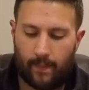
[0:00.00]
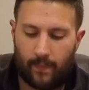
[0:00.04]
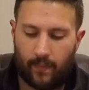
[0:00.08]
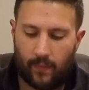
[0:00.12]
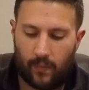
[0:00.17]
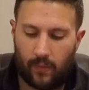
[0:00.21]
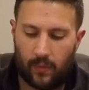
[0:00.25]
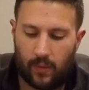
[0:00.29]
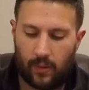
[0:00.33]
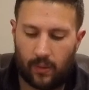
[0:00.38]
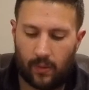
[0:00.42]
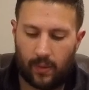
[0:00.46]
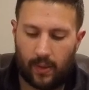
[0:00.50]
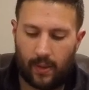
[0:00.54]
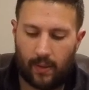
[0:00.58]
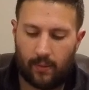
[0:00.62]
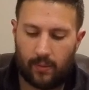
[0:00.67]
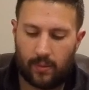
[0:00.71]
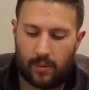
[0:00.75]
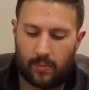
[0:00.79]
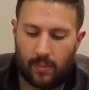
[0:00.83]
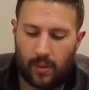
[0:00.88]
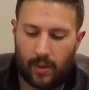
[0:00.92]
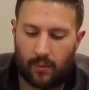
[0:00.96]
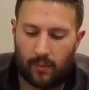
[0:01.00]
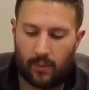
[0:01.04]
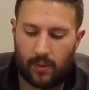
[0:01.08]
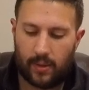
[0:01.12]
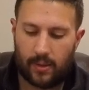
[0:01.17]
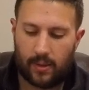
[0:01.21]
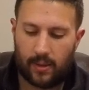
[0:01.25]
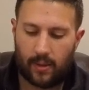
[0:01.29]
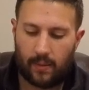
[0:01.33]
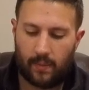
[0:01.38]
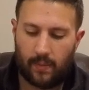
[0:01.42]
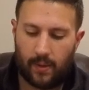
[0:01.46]
So that was my
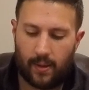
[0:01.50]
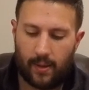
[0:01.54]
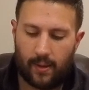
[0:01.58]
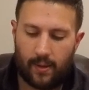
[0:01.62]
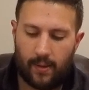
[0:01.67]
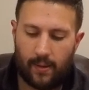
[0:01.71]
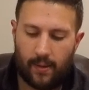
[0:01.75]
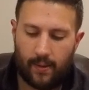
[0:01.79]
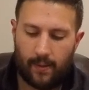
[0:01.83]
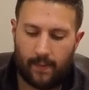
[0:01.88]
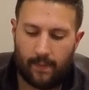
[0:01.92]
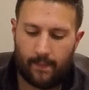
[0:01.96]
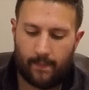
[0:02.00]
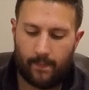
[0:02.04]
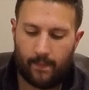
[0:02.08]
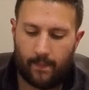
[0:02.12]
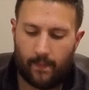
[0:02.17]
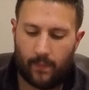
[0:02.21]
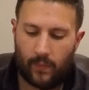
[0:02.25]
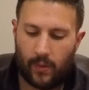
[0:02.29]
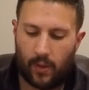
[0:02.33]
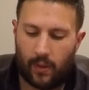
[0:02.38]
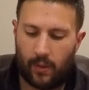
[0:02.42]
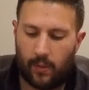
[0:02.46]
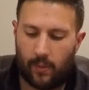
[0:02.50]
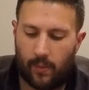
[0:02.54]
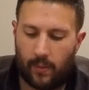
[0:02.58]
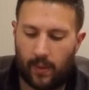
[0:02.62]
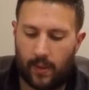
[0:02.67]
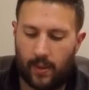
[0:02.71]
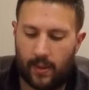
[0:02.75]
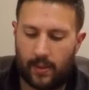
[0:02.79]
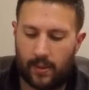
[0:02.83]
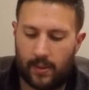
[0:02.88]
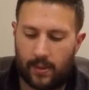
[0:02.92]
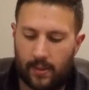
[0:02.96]
reasoning behind it.
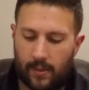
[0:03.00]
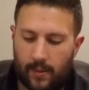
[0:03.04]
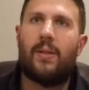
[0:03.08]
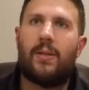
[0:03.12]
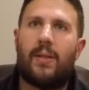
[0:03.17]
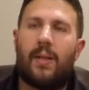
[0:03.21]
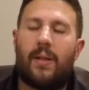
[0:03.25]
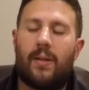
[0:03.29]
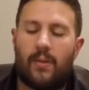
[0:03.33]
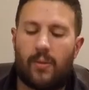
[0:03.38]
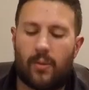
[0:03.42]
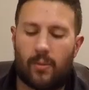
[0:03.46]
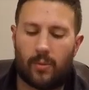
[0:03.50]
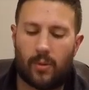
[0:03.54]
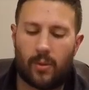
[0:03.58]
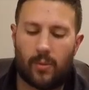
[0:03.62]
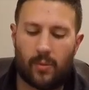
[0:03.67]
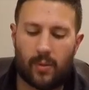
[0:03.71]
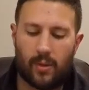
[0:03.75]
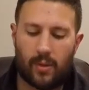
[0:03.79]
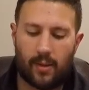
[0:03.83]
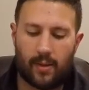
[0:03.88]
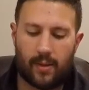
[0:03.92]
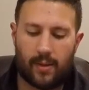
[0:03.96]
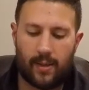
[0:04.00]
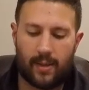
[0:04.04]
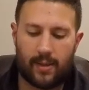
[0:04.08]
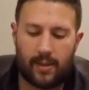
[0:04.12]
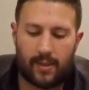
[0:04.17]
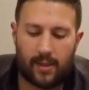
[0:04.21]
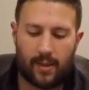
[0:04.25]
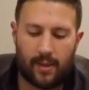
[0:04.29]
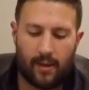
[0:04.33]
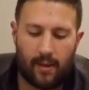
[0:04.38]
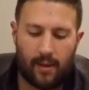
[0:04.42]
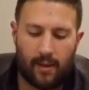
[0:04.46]
Otherwise, I normally wouldn't
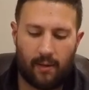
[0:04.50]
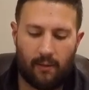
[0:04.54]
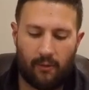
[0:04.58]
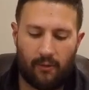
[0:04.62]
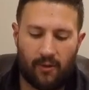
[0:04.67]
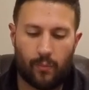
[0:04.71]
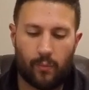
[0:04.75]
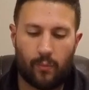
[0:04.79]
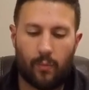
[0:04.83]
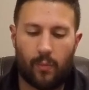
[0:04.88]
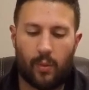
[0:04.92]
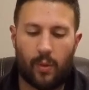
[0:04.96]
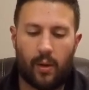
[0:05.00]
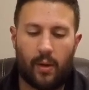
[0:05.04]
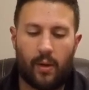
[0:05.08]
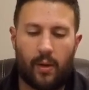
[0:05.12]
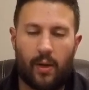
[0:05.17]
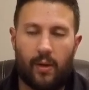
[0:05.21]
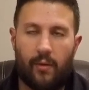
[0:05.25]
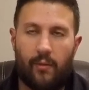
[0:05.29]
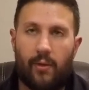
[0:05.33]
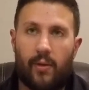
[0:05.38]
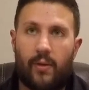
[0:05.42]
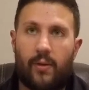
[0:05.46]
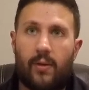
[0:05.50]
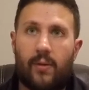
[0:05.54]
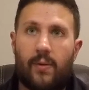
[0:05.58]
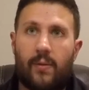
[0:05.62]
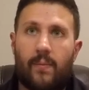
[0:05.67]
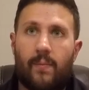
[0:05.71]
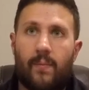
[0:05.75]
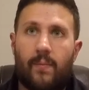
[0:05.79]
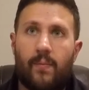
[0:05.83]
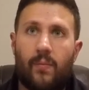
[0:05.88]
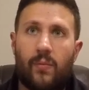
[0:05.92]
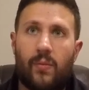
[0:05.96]
test a knife, but I've heard
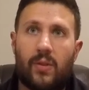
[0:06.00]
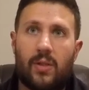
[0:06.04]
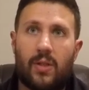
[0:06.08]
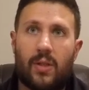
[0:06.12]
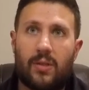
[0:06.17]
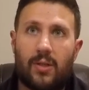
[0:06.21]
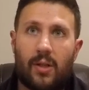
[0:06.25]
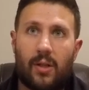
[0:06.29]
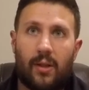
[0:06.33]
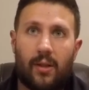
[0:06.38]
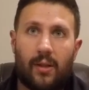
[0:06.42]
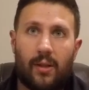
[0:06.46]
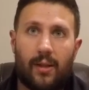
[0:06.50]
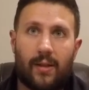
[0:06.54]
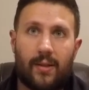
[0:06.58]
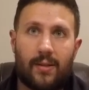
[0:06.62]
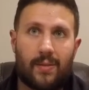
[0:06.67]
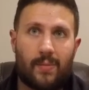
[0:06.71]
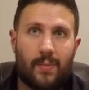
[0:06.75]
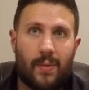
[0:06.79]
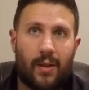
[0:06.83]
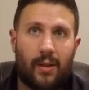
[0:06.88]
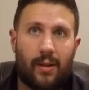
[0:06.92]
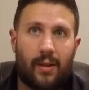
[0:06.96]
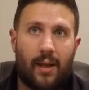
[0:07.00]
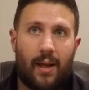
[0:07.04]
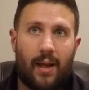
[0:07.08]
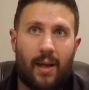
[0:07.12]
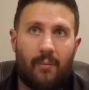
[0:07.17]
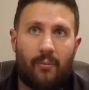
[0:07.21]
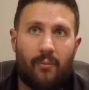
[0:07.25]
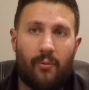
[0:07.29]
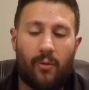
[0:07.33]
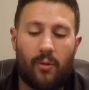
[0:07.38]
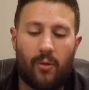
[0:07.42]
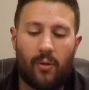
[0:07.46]
such good things about the
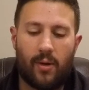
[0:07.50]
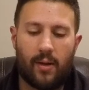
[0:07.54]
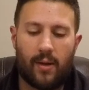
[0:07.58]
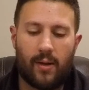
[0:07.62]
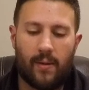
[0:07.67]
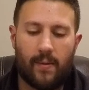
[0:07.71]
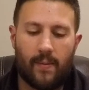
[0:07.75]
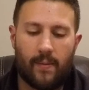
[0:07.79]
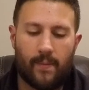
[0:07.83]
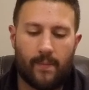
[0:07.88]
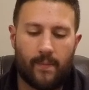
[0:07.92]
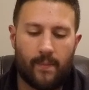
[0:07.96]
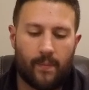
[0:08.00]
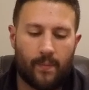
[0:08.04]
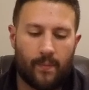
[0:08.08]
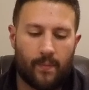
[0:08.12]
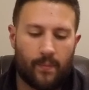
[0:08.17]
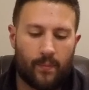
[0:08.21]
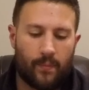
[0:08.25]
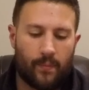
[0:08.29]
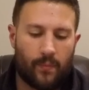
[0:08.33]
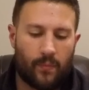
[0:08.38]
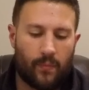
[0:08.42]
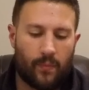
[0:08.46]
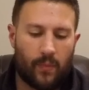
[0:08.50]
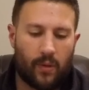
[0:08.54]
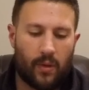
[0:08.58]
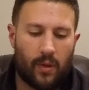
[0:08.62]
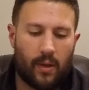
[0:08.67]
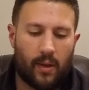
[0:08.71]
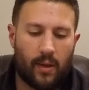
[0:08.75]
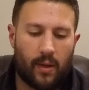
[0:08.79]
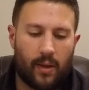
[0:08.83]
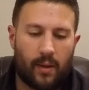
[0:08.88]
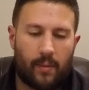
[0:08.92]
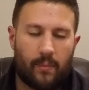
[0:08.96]
Hap40
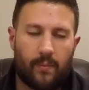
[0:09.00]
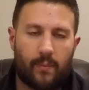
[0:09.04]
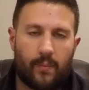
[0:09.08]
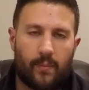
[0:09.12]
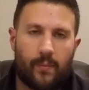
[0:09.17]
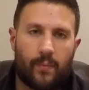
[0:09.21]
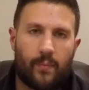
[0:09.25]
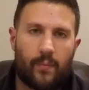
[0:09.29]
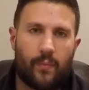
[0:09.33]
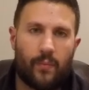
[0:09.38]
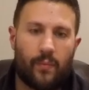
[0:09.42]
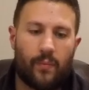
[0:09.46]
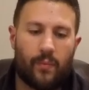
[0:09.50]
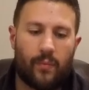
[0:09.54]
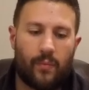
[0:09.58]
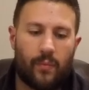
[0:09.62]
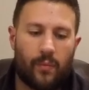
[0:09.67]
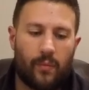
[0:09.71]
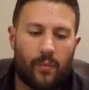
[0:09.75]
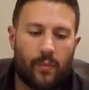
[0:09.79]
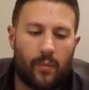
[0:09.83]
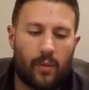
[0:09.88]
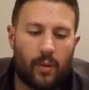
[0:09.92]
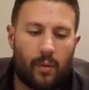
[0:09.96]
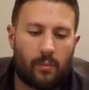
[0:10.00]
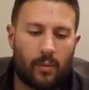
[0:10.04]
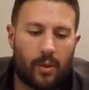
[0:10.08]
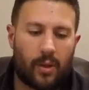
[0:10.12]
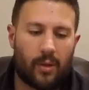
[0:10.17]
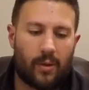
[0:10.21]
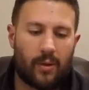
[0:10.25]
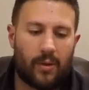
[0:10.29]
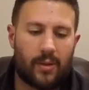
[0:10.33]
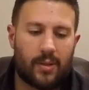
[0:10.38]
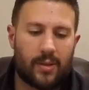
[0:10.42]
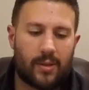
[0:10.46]
that I'm
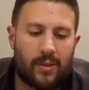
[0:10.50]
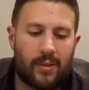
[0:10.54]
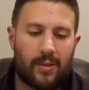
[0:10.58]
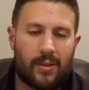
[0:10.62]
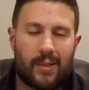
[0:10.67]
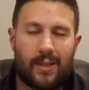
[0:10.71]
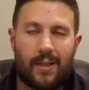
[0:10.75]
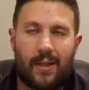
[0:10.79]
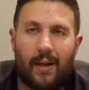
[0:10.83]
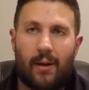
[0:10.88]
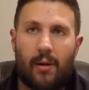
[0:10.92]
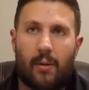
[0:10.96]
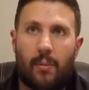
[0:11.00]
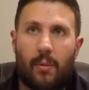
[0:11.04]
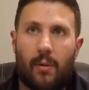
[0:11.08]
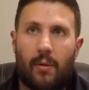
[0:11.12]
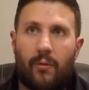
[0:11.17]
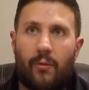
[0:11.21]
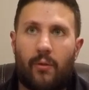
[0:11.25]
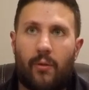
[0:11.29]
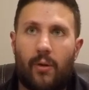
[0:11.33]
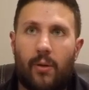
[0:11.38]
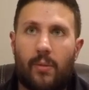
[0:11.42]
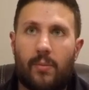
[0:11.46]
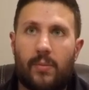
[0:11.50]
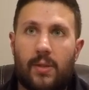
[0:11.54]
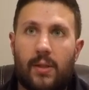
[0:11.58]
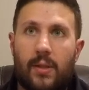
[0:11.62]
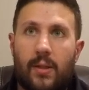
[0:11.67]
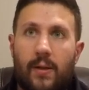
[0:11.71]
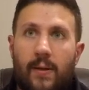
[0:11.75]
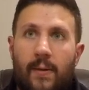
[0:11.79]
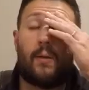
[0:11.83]
curious to see how it performs.